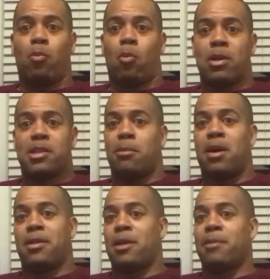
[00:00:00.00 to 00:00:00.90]
once a
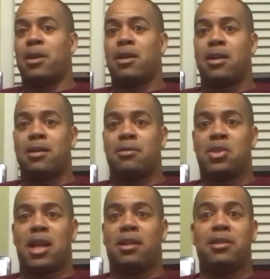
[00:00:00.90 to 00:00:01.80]
month I'm gonna
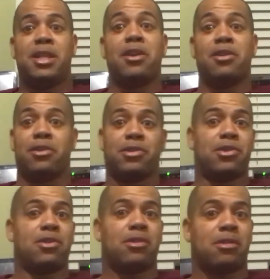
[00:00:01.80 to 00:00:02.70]
sell dinners
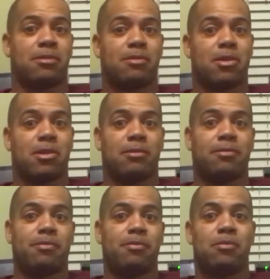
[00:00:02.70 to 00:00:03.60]
or
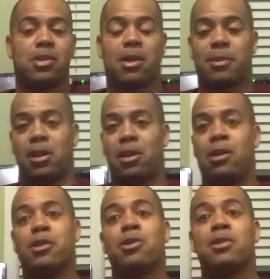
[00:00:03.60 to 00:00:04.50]
something
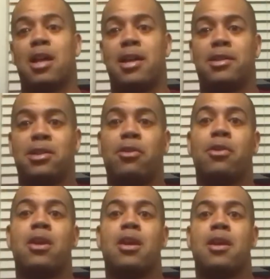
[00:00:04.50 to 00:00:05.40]
along those lines. So
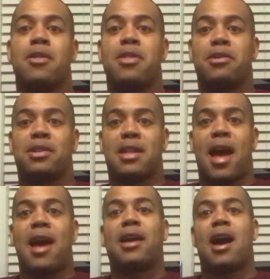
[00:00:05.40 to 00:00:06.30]
there's
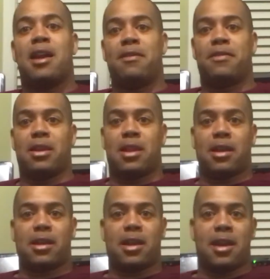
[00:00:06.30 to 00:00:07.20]
that kind of thing
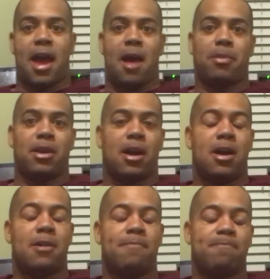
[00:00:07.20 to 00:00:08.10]
that can happen.
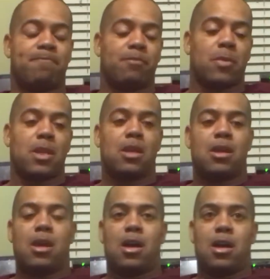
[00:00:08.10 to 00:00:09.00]

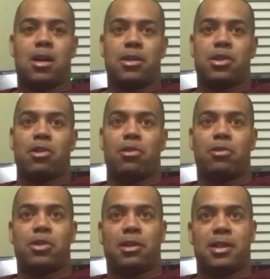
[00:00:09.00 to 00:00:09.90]

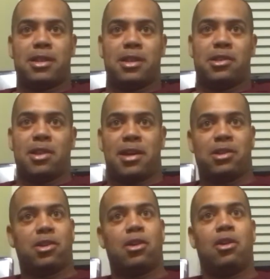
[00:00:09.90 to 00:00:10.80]
So let's see. So
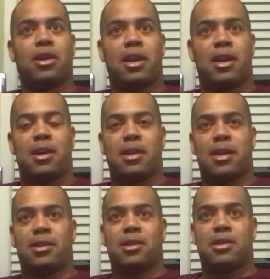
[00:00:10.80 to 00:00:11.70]
that's cooking.
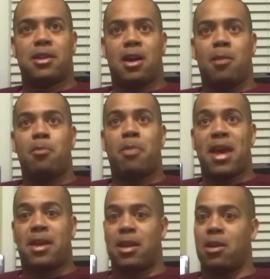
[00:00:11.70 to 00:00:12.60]
That's
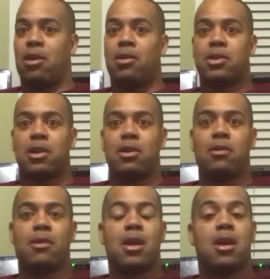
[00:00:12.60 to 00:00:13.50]
baking.
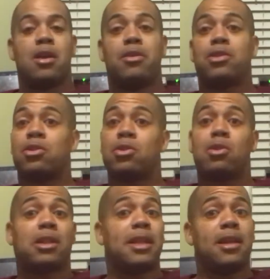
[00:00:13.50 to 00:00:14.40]
Also, there's also
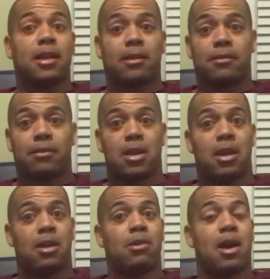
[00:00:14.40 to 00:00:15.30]
cleaning.
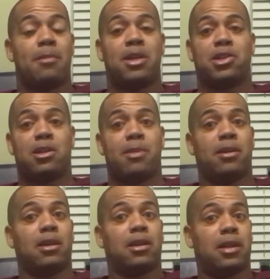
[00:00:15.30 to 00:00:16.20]
I mentioned
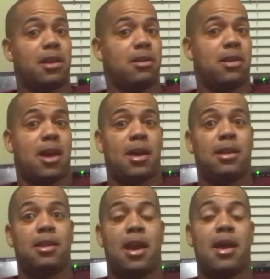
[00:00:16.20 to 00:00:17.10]
about the cleaner
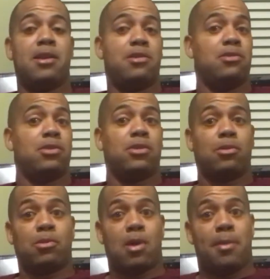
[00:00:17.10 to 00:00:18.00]
that I use,
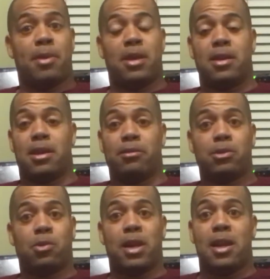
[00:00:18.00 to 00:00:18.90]
who I pay
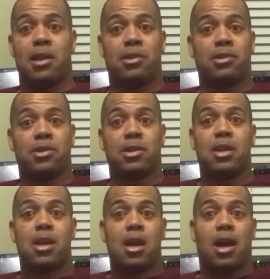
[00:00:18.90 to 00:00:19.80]
$20
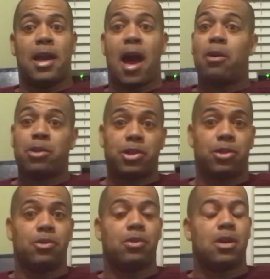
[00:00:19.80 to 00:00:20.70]
an hour
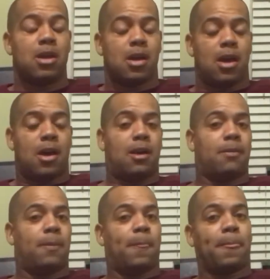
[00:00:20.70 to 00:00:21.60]
to
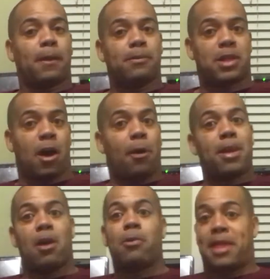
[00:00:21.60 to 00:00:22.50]
help
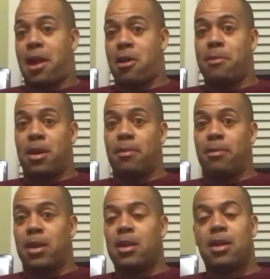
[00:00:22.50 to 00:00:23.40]
me out with
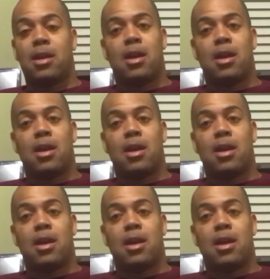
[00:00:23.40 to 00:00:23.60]
Airbnb.